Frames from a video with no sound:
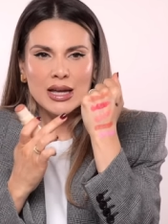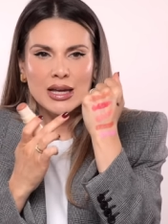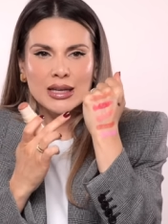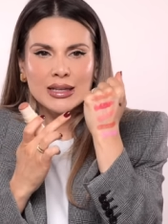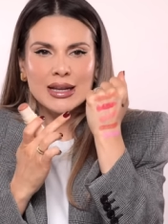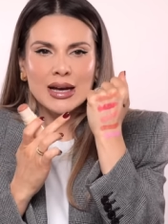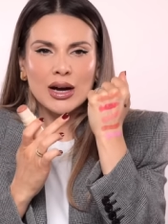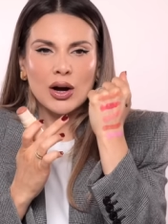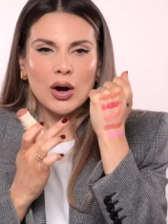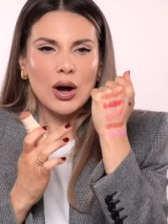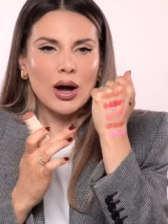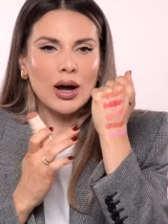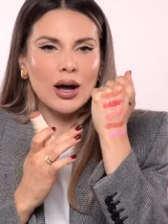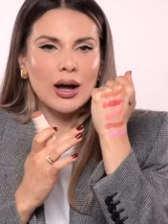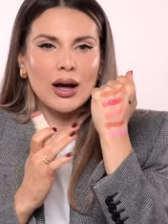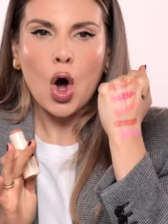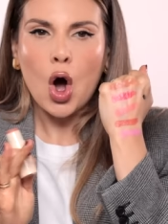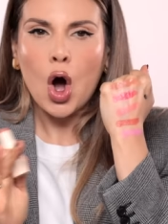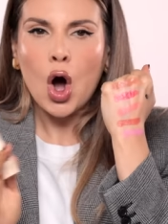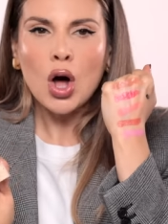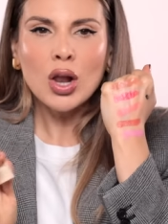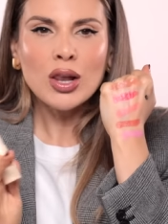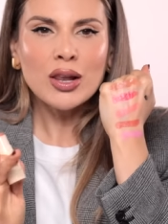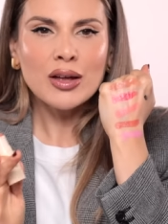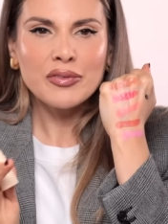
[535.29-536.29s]
Now,
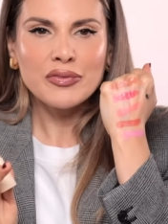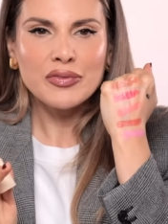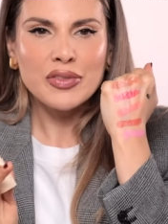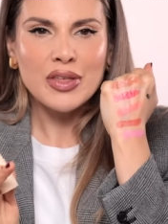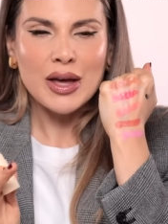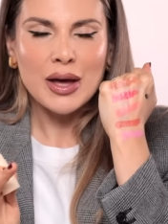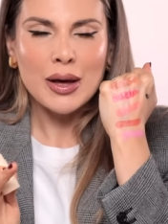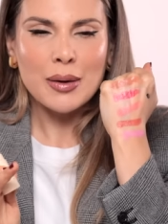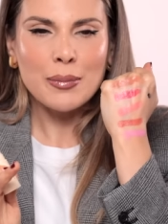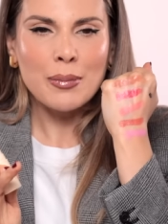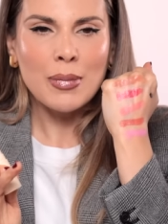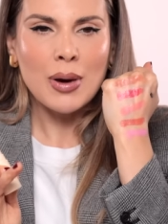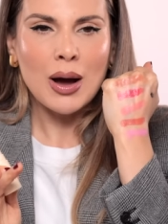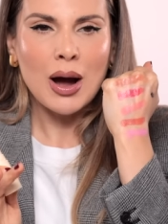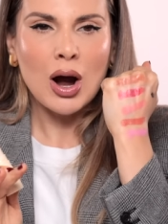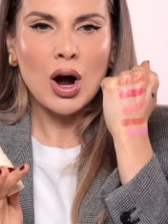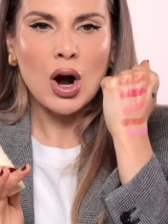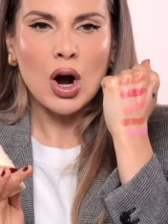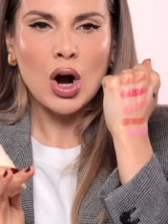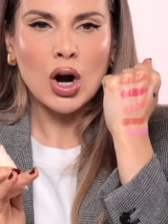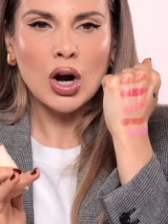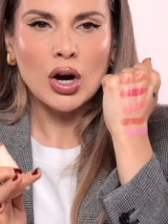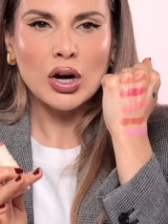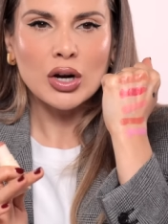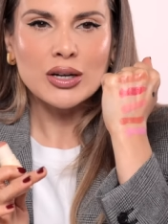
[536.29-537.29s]
all of them
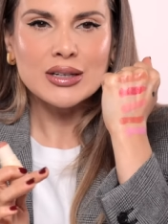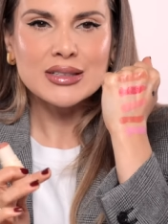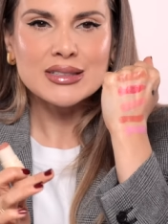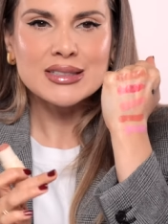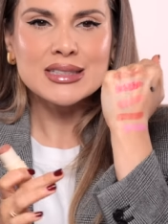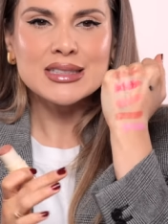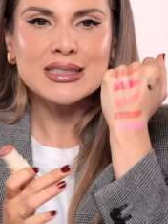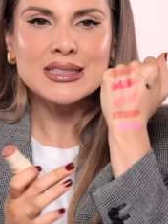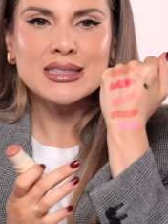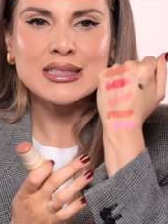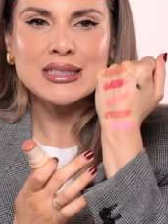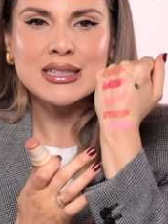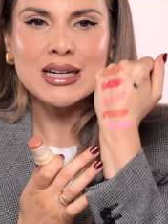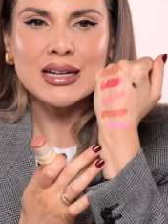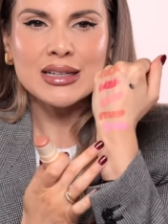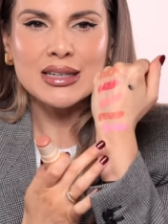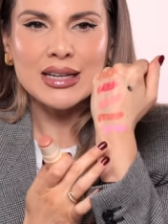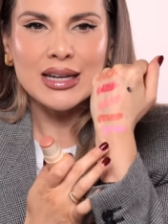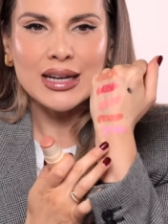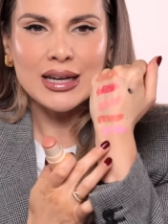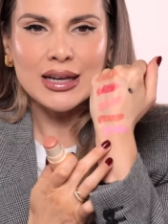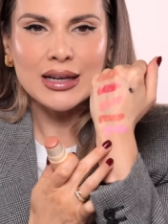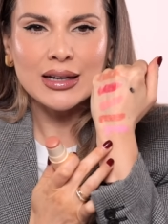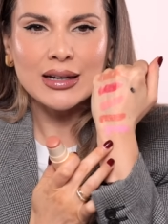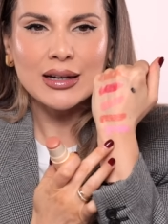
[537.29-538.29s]
are
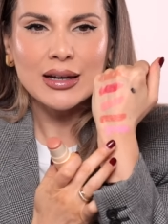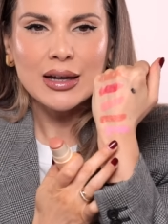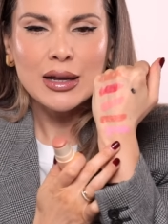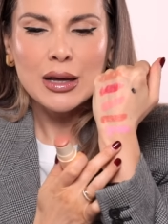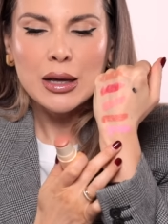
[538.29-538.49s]
stunning,